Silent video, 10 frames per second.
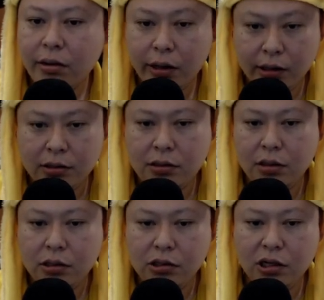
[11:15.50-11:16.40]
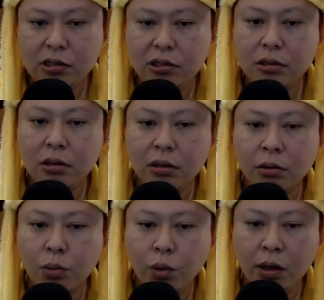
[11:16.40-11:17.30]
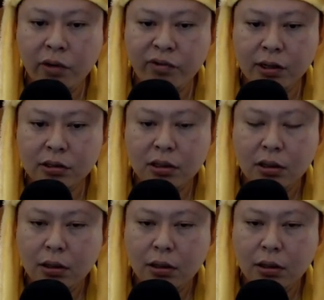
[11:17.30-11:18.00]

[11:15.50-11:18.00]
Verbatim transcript: credits just to learn one of these.